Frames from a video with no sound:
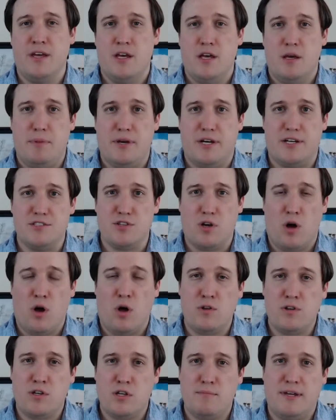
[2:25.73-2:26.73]
Because
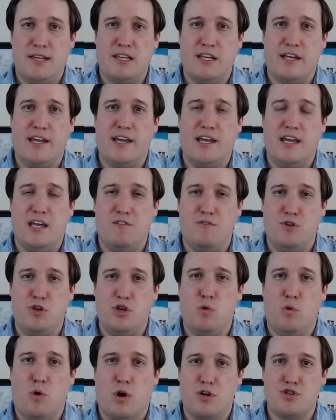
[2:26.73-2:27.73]
ultimately, if
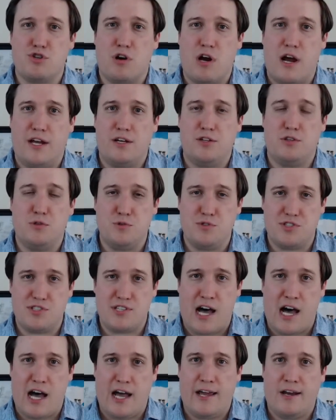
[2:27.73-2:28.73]
you are trying to
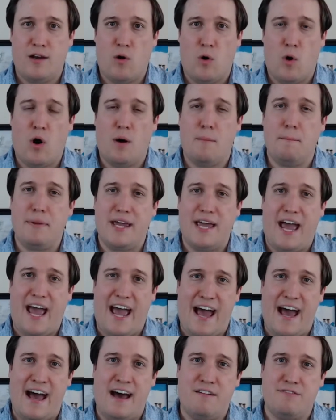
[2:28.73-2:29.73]
sign on
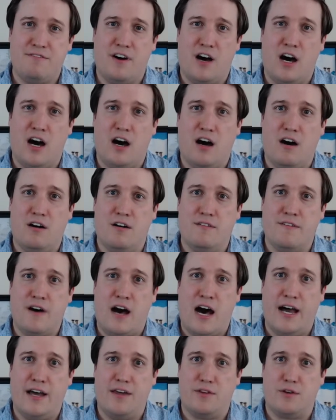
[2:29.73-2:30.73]
behalf of
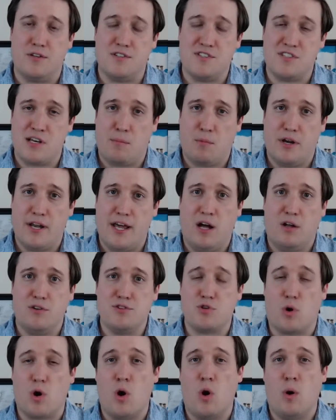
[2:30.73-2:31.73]
either someone
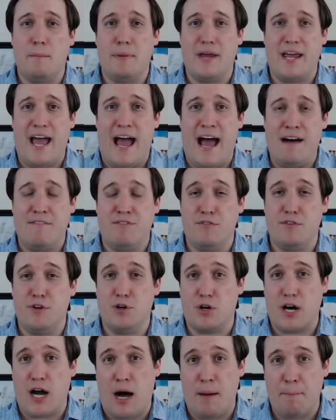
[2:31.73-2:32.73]
else or on behalf of your
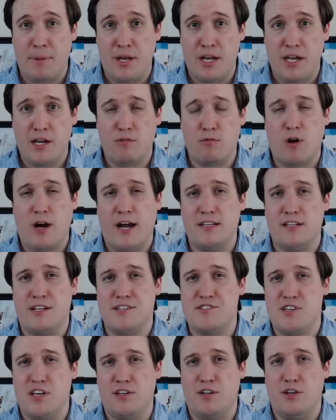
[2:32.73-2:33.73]
company, right?
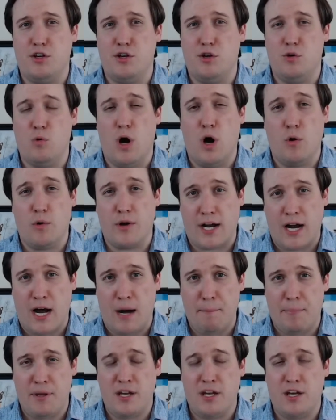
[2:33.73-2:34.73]
Let's say that you own a
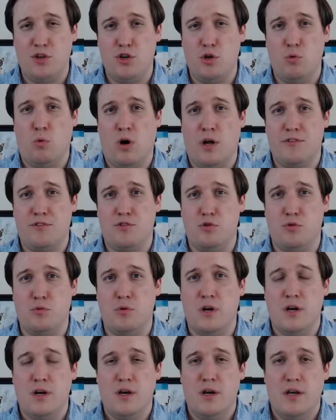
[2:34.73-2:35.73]
company and you want to
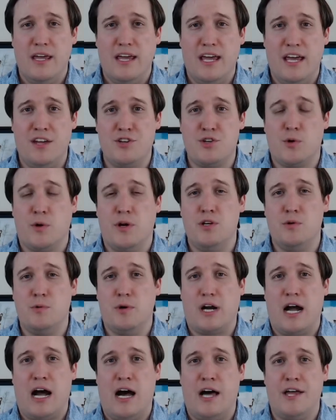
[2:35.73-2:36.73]
enter into a
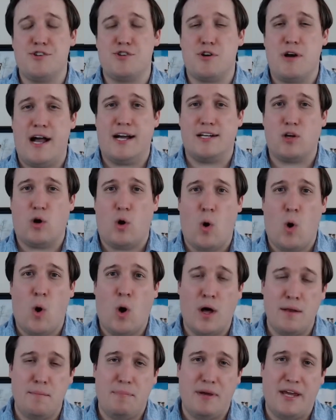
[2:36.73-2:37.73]
contract
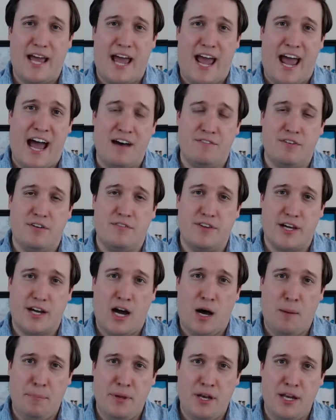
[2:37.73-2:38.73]
on behalf of the
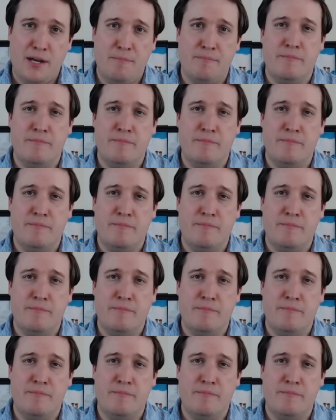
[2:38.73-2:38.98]
company.